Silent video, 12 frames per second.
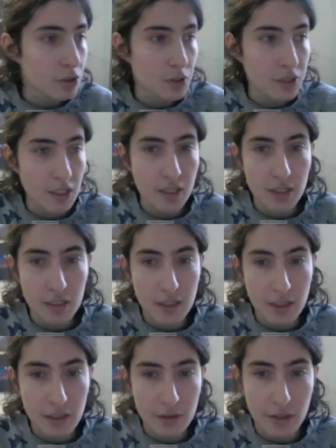see
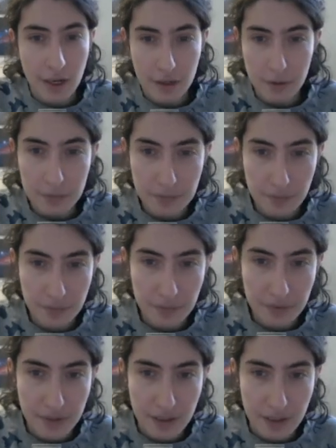here now
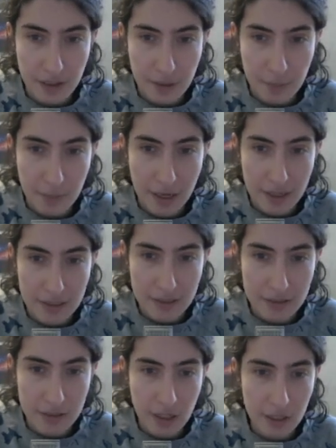
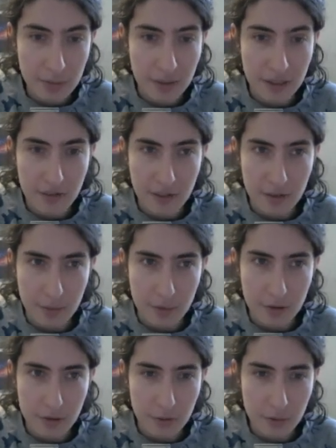might not be available. Oh,